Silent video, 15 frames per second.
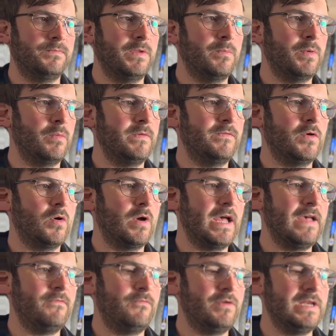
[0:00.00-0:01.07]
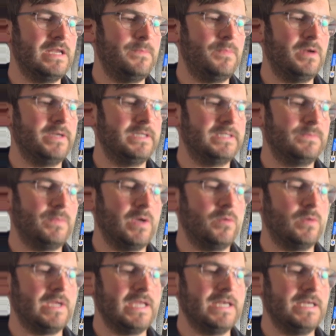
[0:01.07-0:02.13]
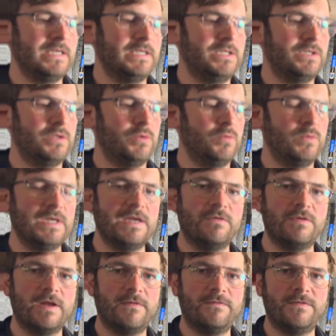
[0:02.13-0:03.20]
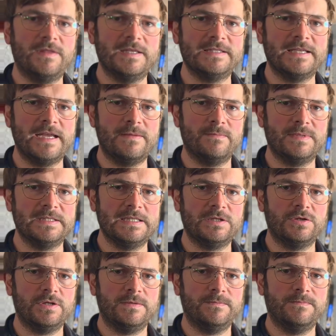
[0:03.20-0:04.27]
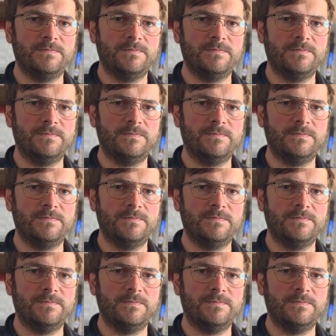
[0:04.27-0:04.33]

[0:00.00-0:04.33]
but we've got every nipple and spoke into near enough the same position.